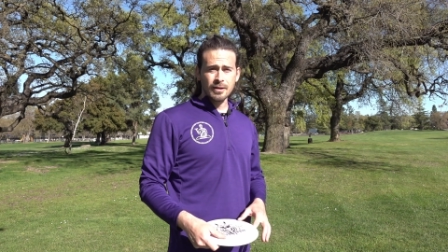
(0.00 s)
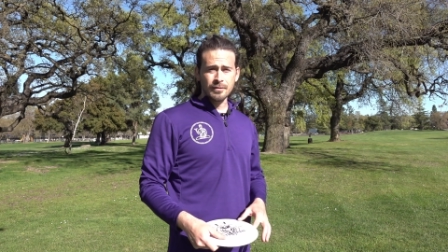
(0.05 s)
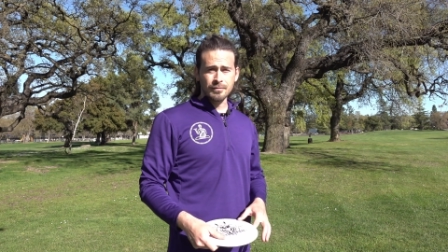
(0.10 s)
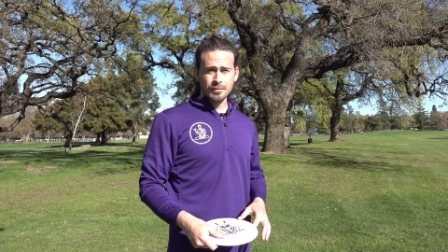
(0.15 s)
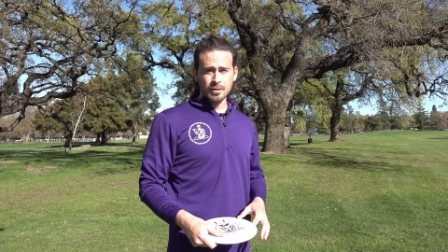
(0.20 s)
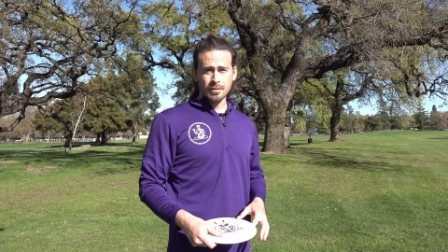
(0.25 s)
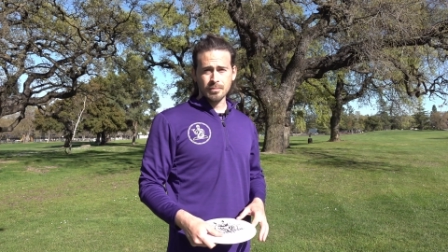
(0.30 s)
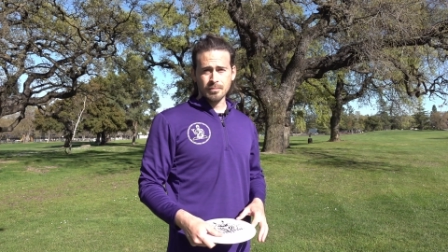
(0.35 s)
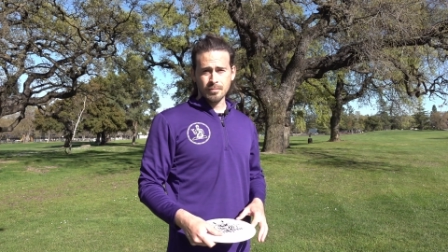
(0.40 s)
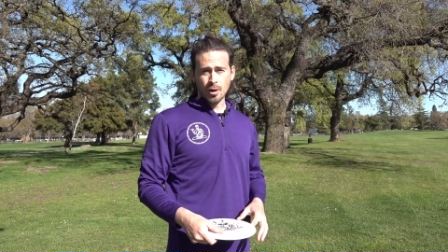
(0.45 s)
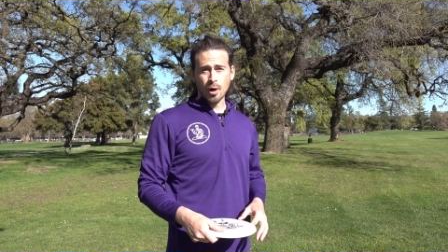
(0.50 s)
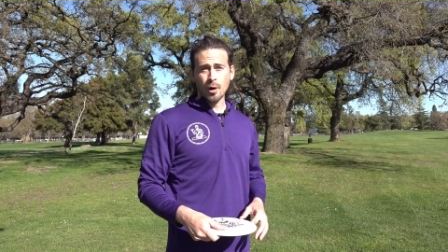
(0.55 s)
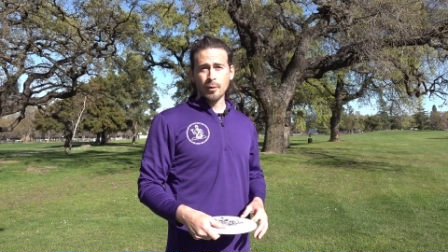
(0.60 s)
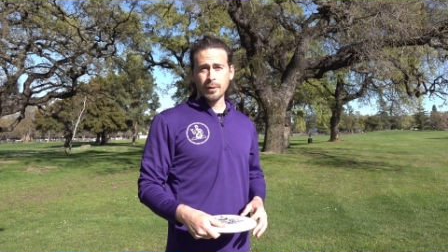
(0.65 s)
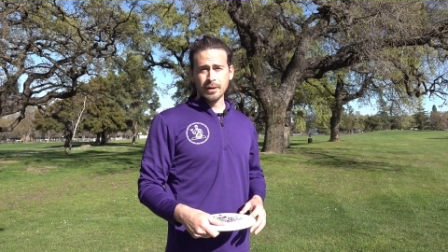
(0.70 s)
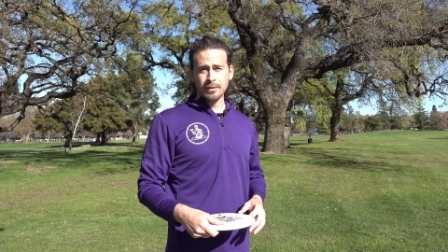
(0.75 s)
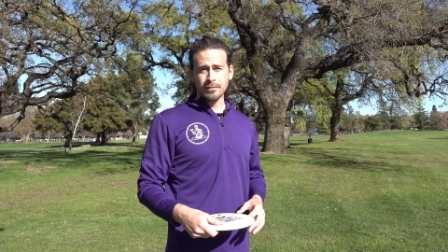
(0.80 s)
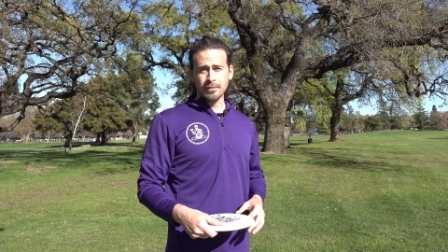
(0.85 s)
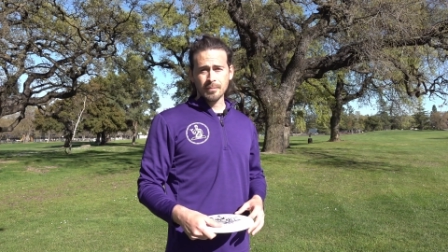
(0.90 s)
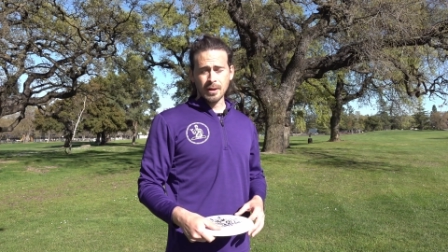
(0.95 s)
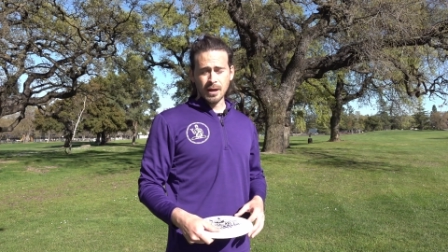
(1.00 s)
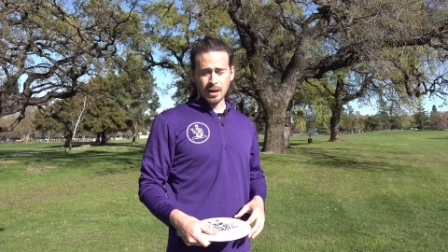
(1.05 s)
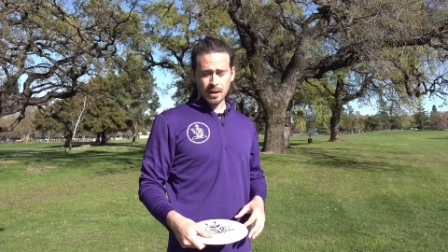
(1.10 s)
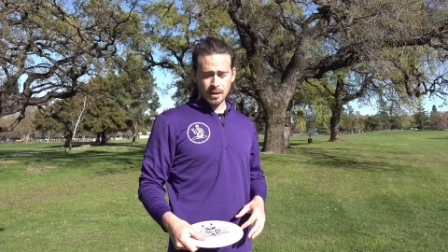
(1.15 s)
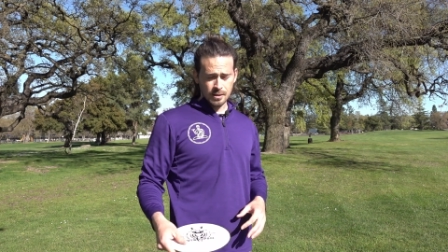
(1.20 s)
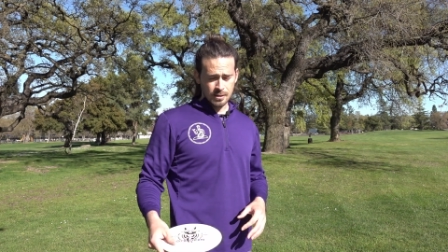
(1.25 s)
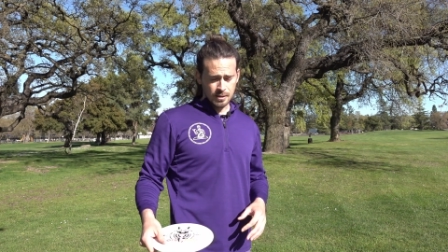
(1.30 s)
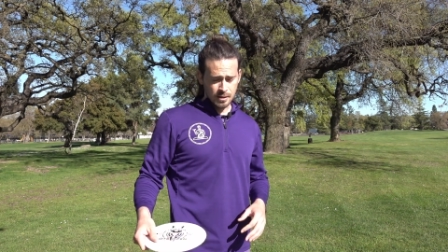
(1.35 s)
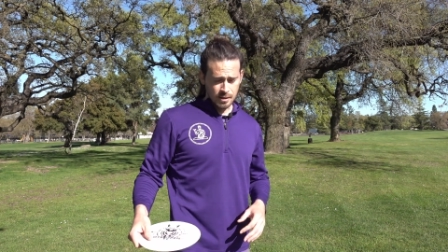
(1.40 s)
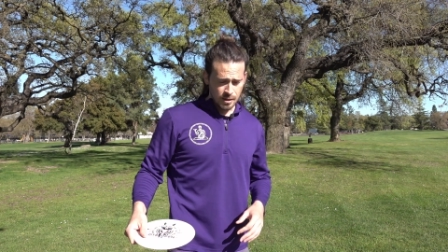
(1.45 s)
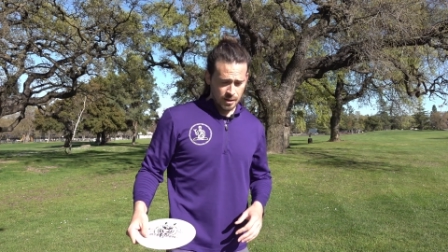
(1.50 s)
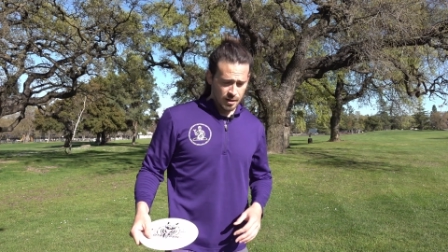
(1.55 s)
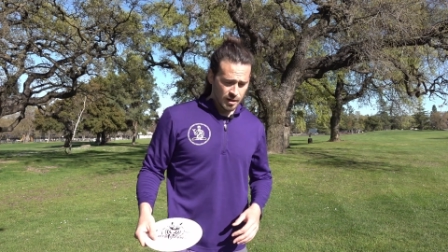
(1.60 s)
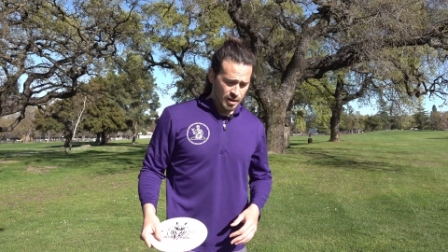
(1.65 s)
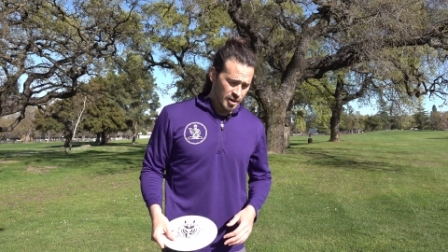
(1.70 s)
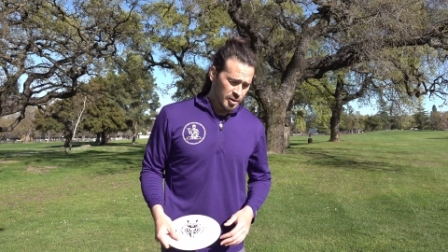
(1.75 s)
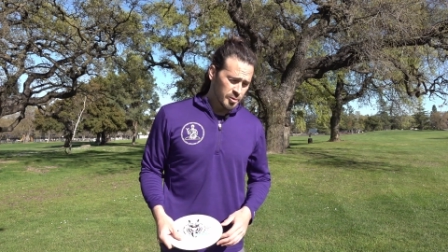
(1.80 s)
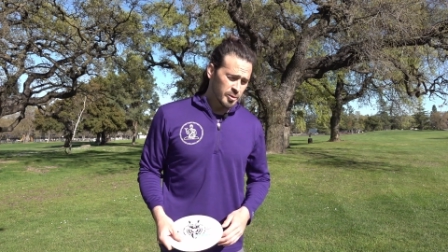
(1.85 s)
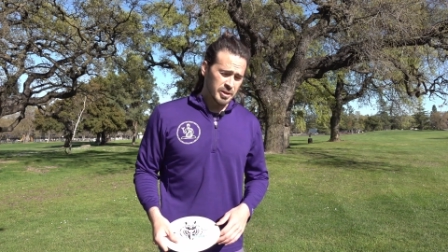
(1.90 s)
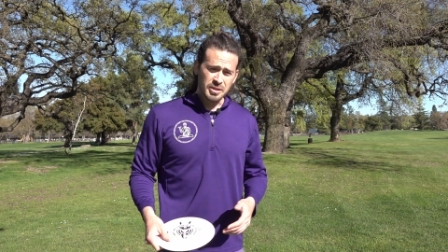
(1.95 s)
if you're throwing from there,
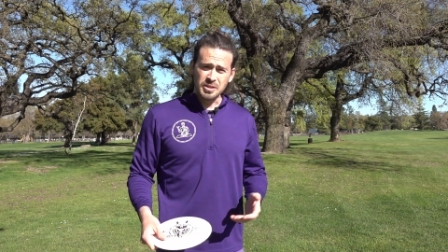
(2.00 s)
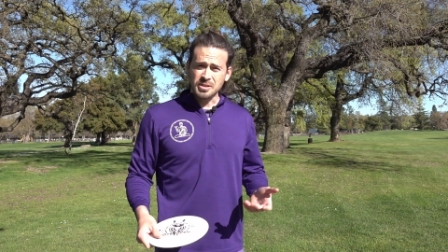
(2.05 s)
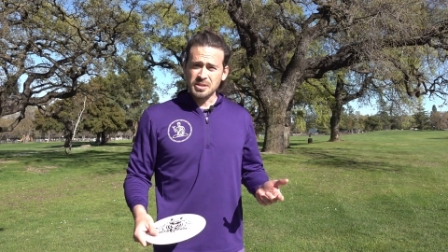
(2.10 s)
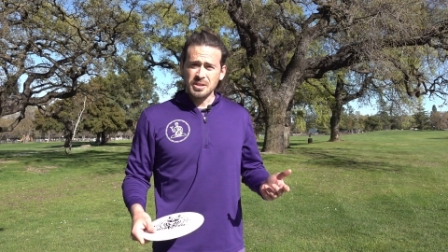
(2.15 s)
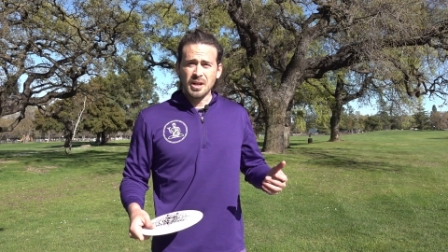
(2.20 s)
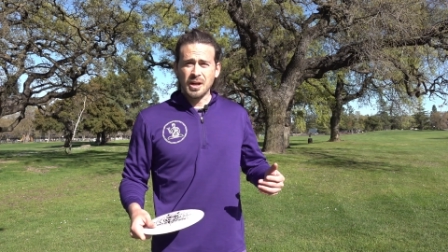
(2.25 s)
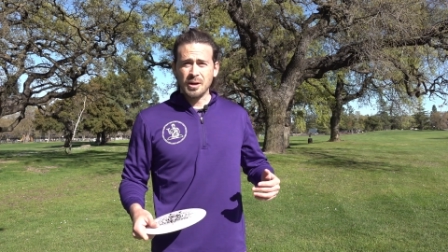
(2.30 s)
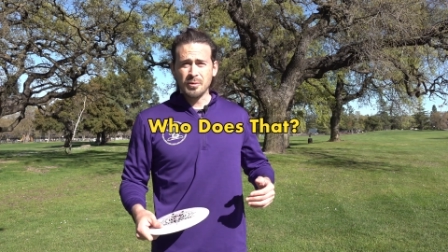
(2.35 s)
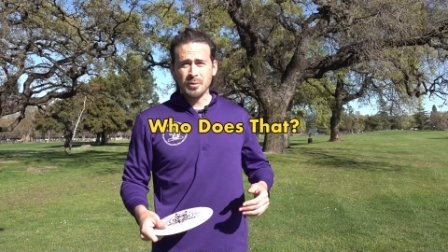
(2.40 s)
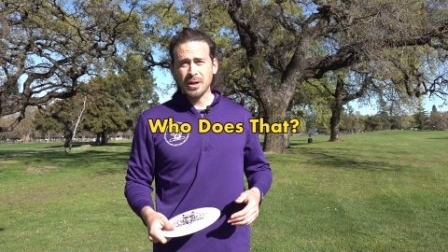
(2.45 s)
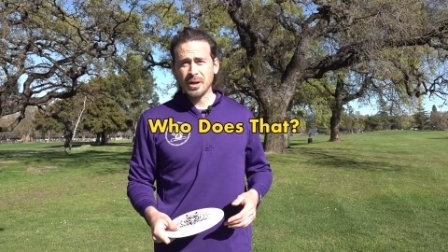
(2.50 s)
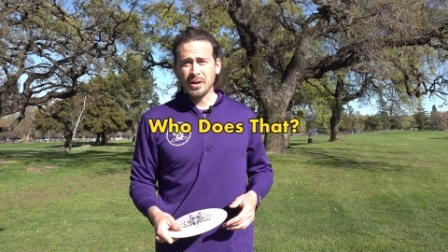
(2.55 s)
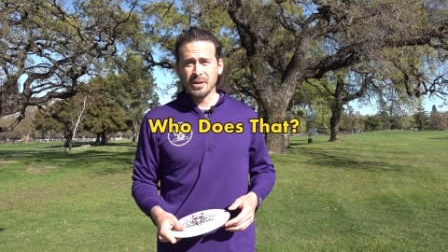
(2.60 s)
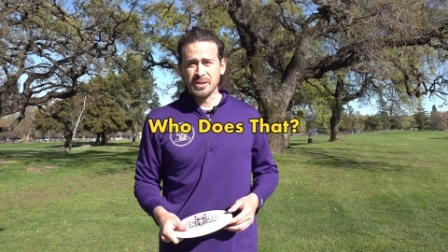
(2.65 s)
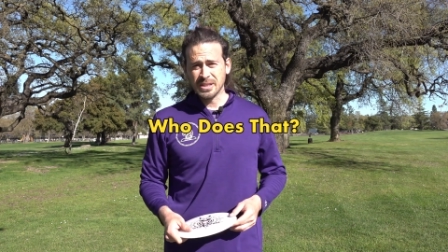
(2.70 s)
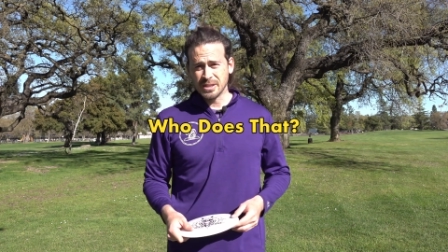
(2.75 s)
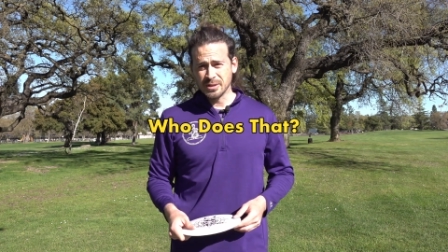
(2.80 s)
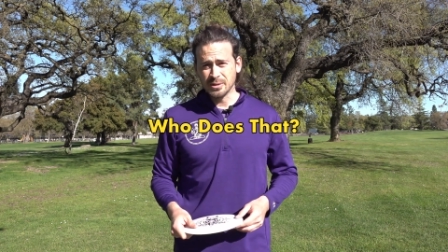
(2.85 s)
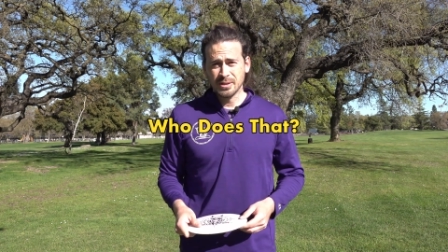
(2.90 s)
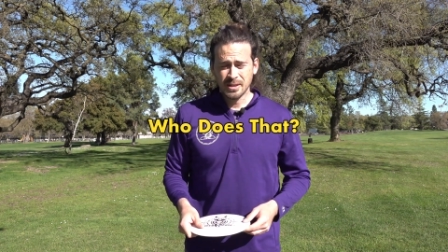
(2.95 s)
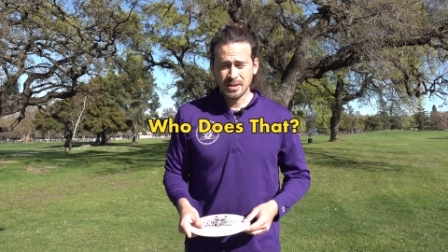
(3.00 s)
which, you know, we all do.